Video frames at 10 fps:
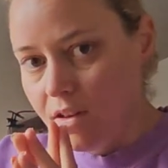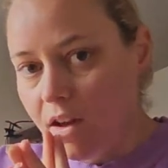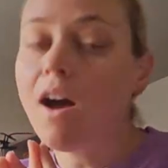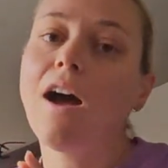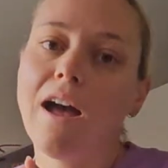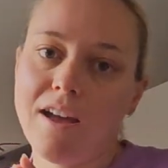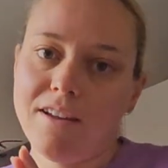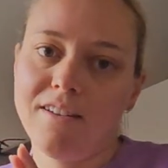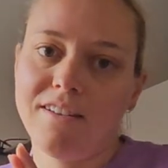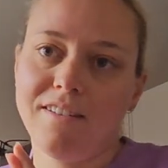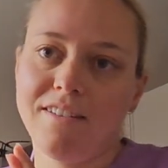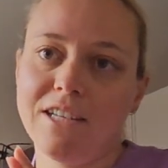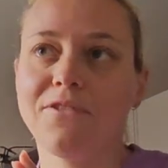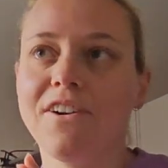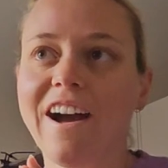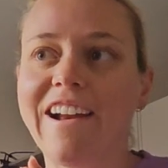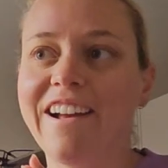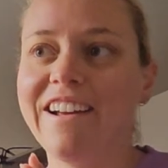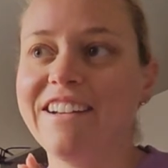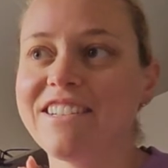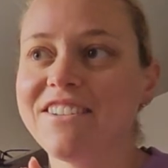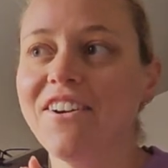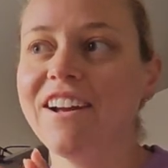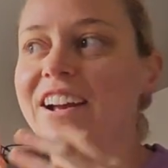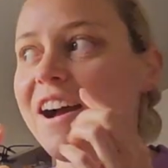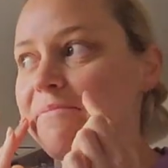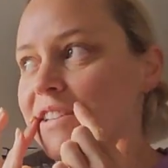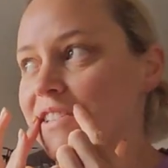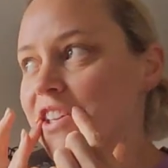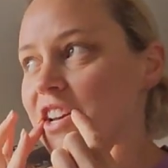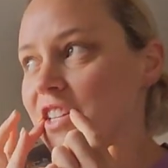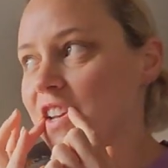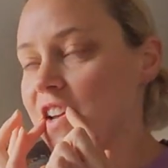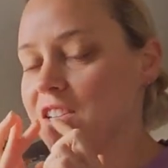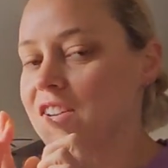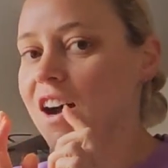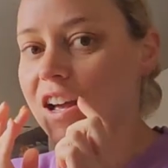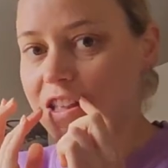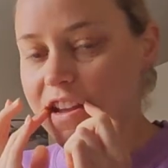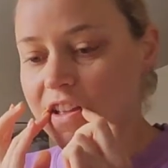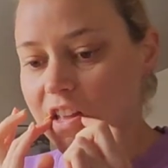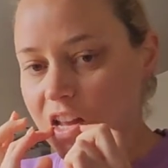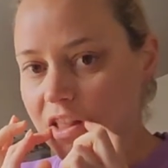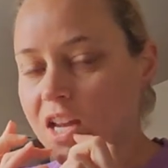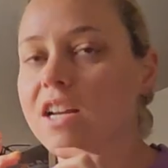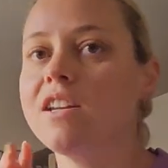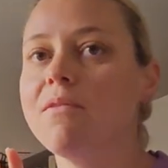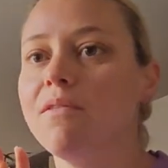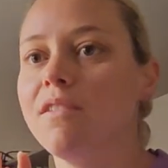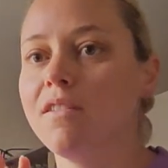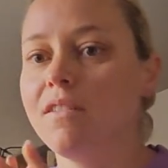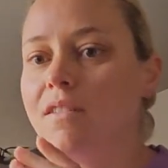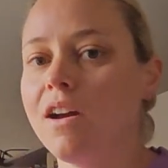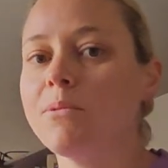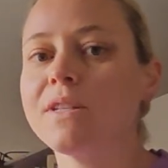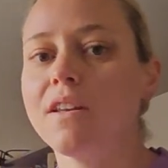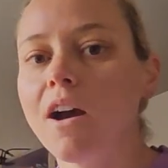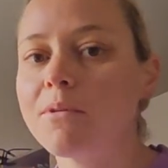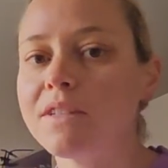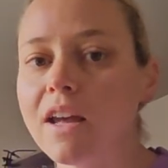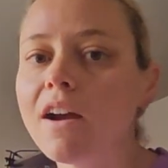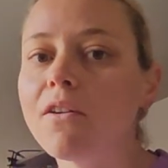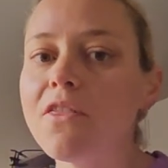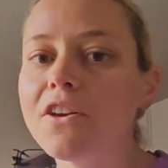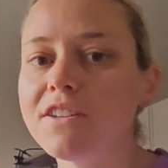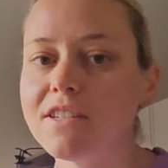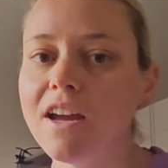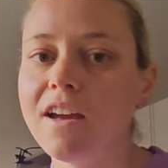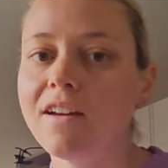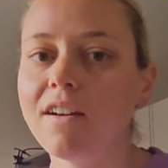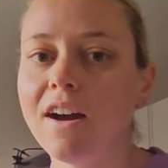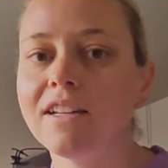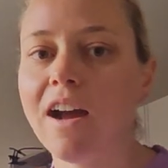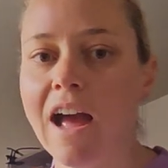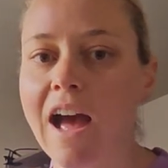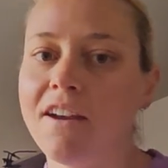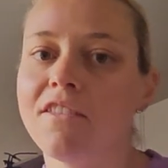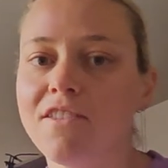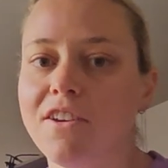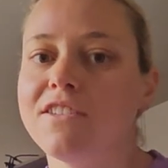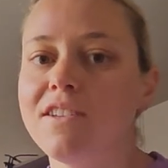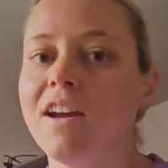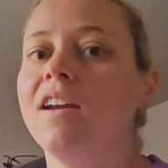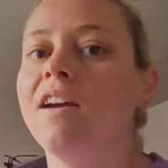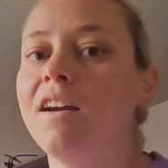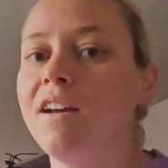Hi, it's Friday. Sorry, I missed Thursday entirely. Like, I was there on Thursday. I had a Thursday,